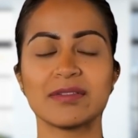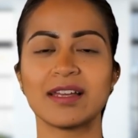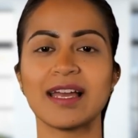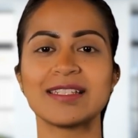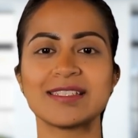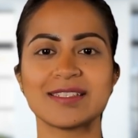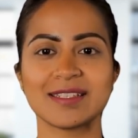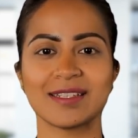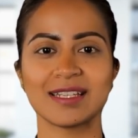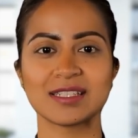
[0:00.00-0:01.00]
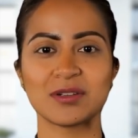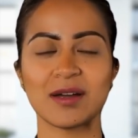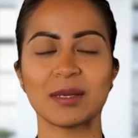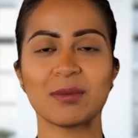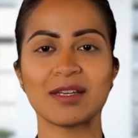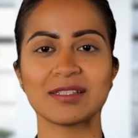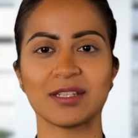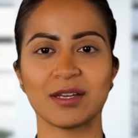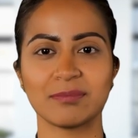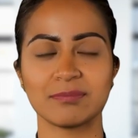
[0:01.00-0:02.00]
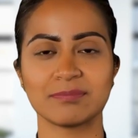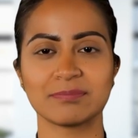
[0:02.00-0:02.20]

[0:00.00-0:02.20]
Yes, it's a great love song.